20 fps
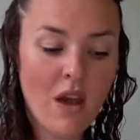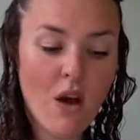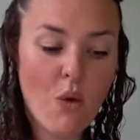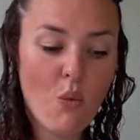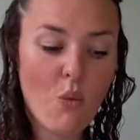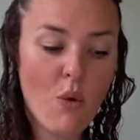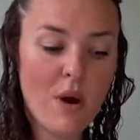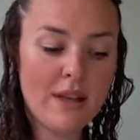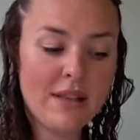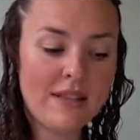
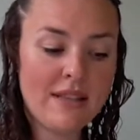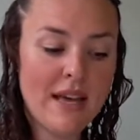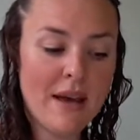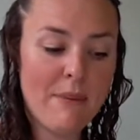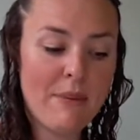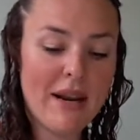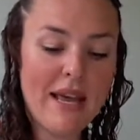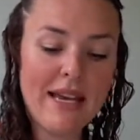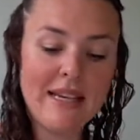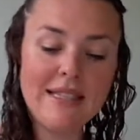Once they're
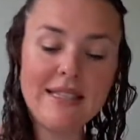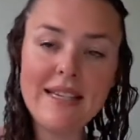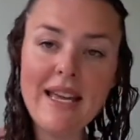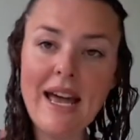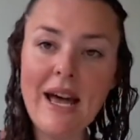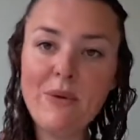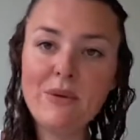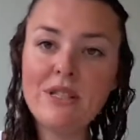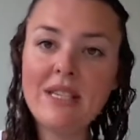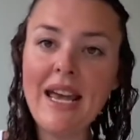placed
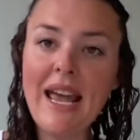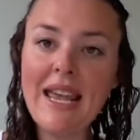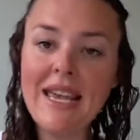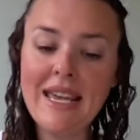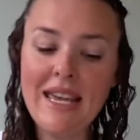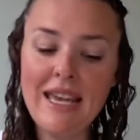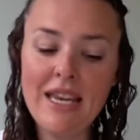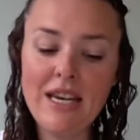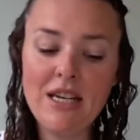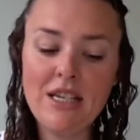down,
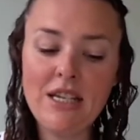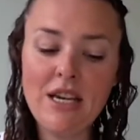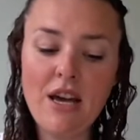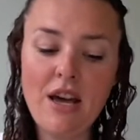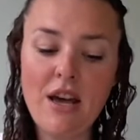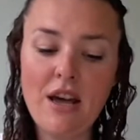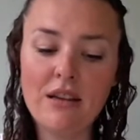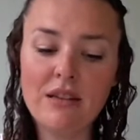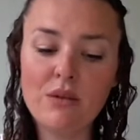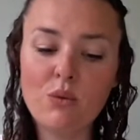take it in
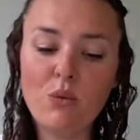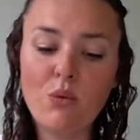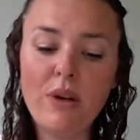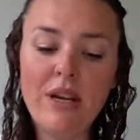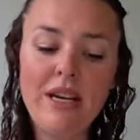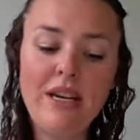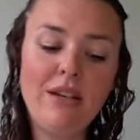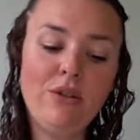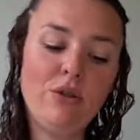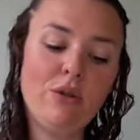turns.
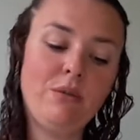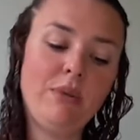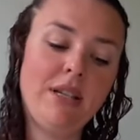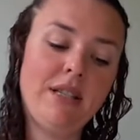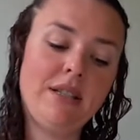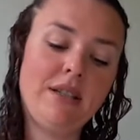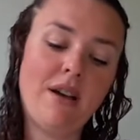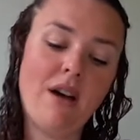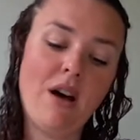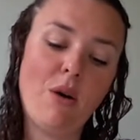We normally
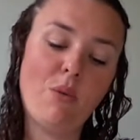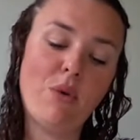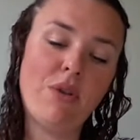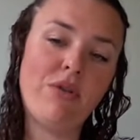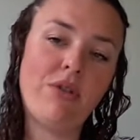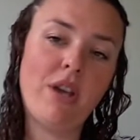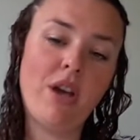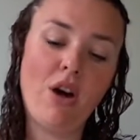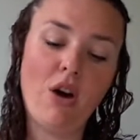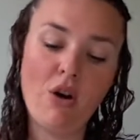start
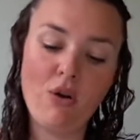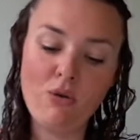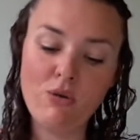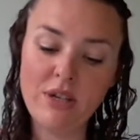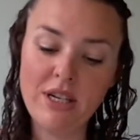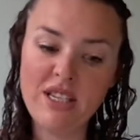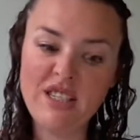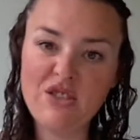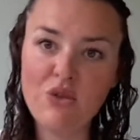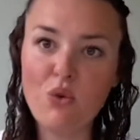with the
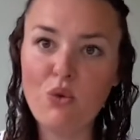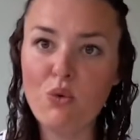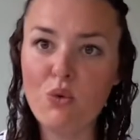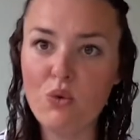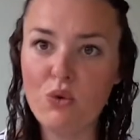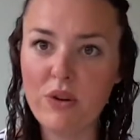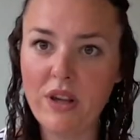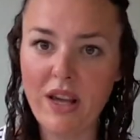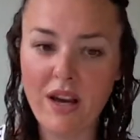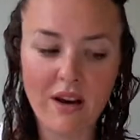oldest
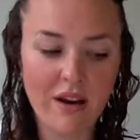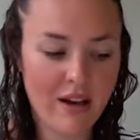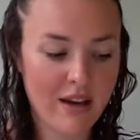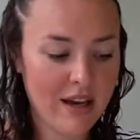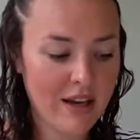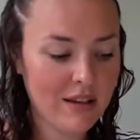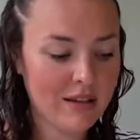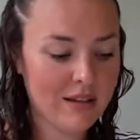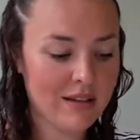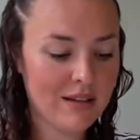or the
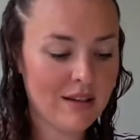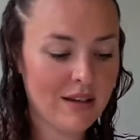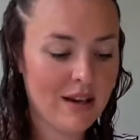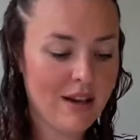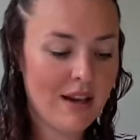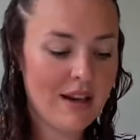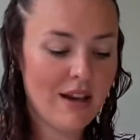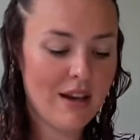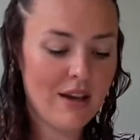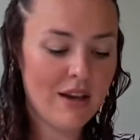youngest.
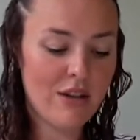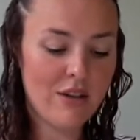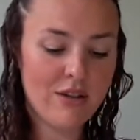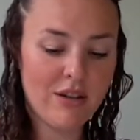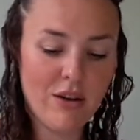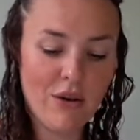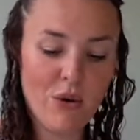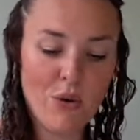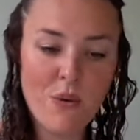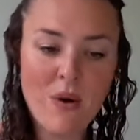
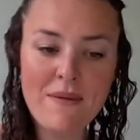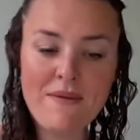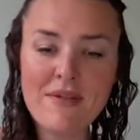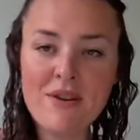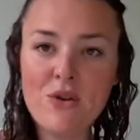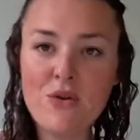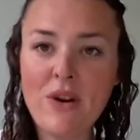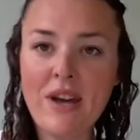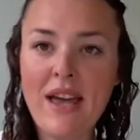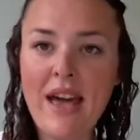So whoever
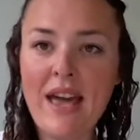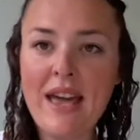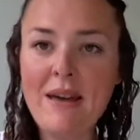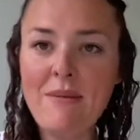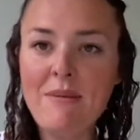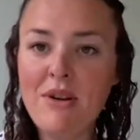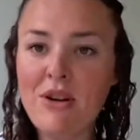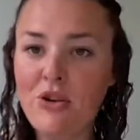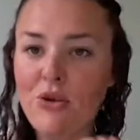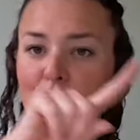in your
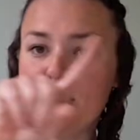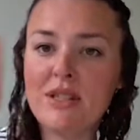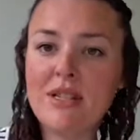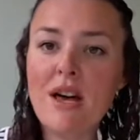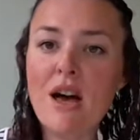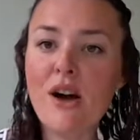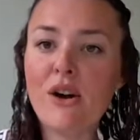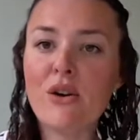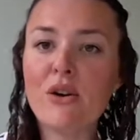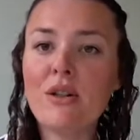game, in your
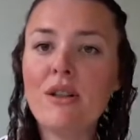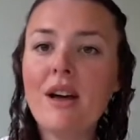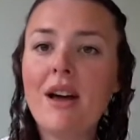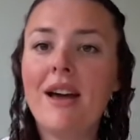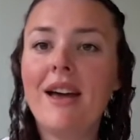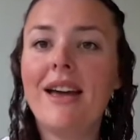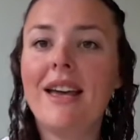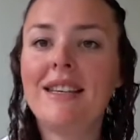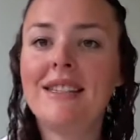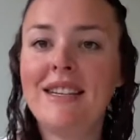circle,
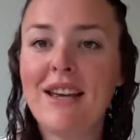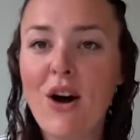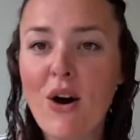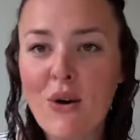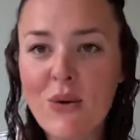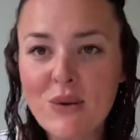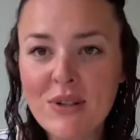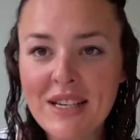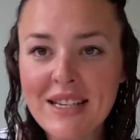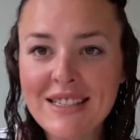is the
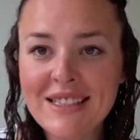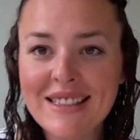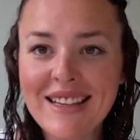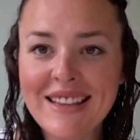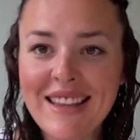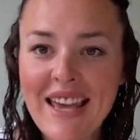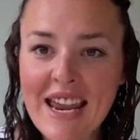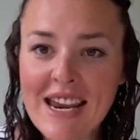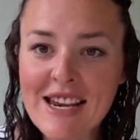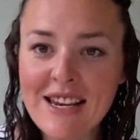
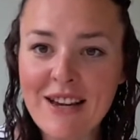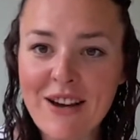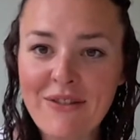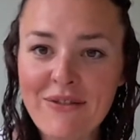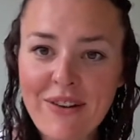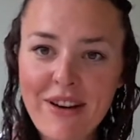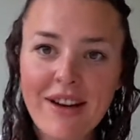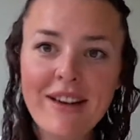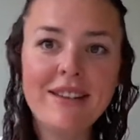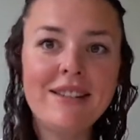oldest, they can go
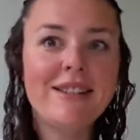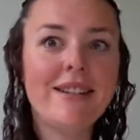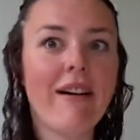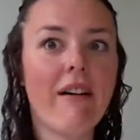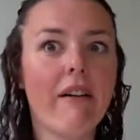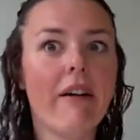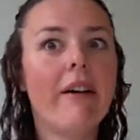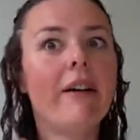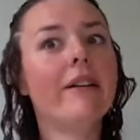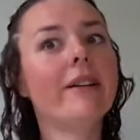first.
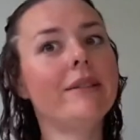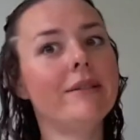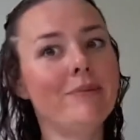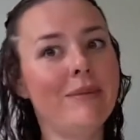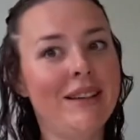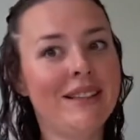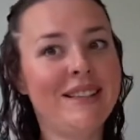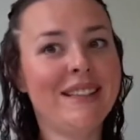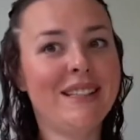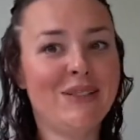
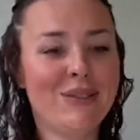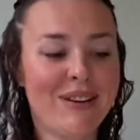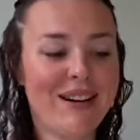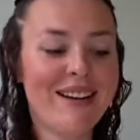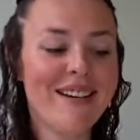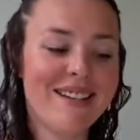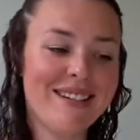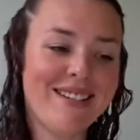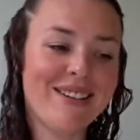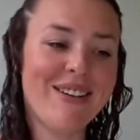Mrs.
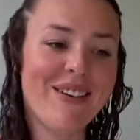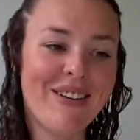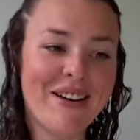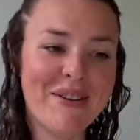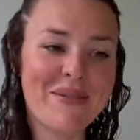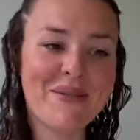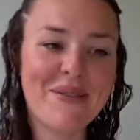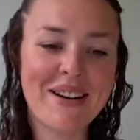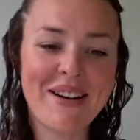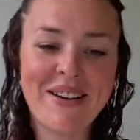French, so I
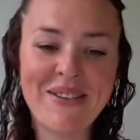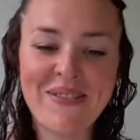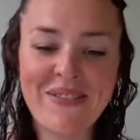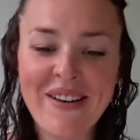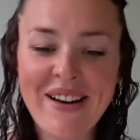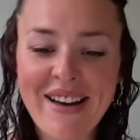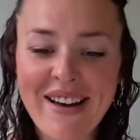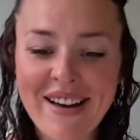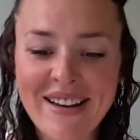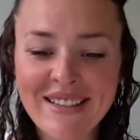will go
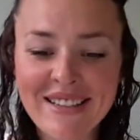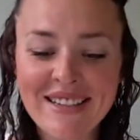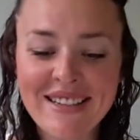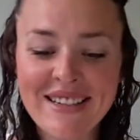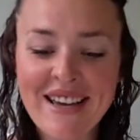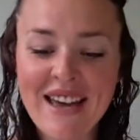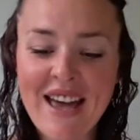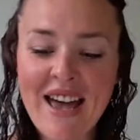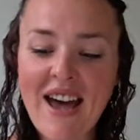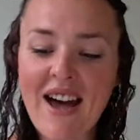first.
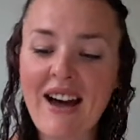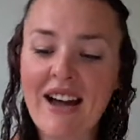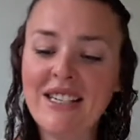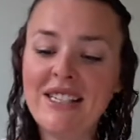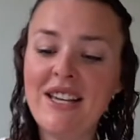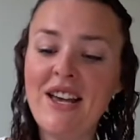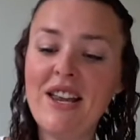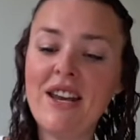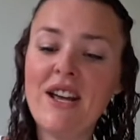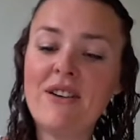I
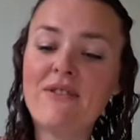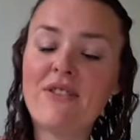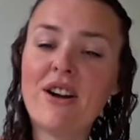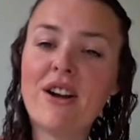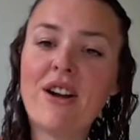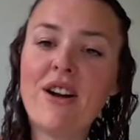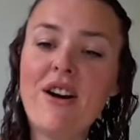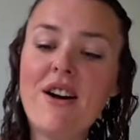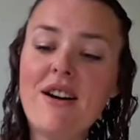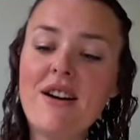turn over a
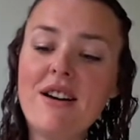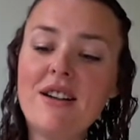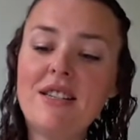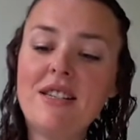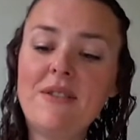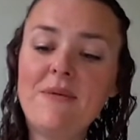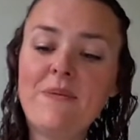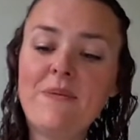card.